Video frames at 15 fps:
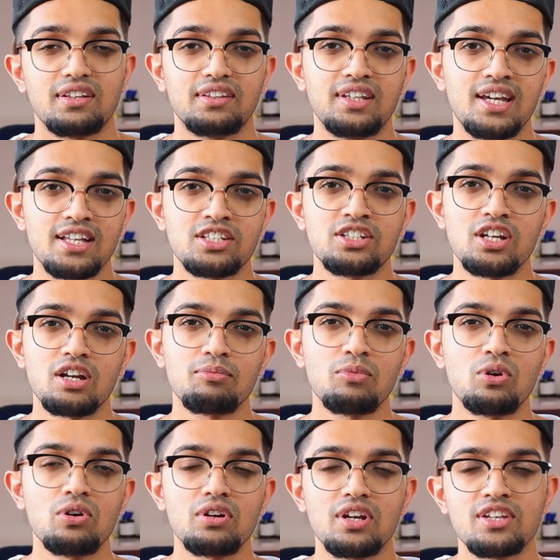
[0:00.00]
The HDR
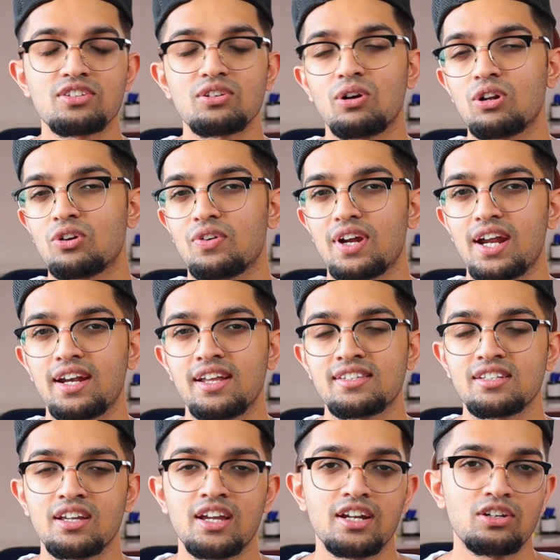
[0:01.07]
mode is alright. It's
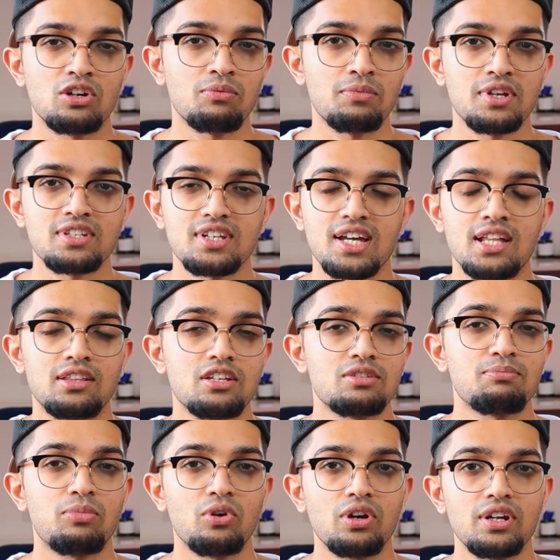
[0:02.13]
a hit or miss at this
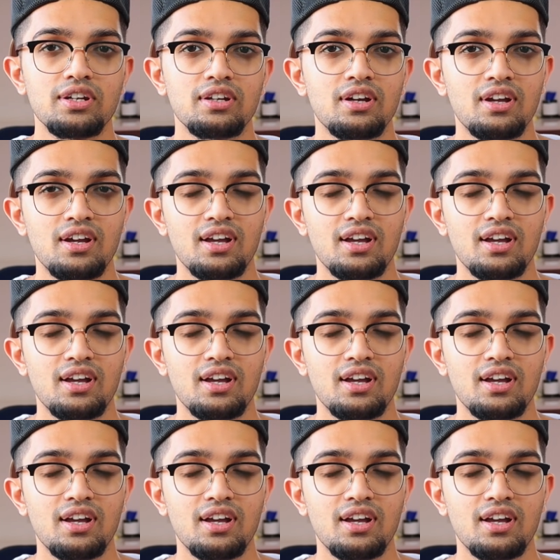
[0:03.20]
point.